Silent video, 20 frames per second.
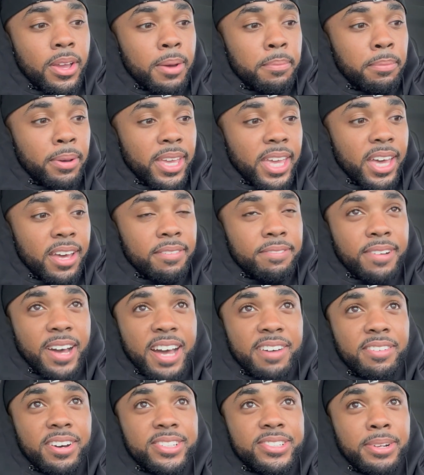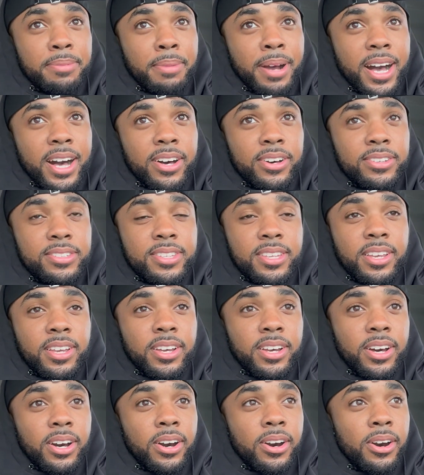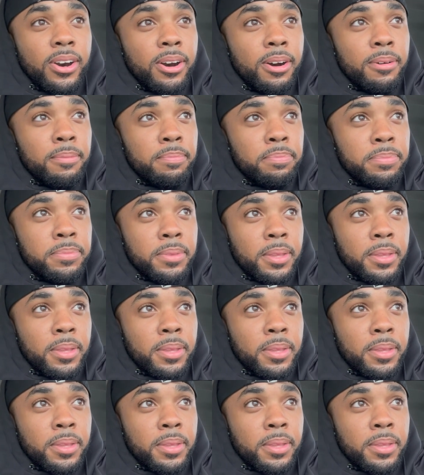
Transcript: But yeah, 500 miles, um,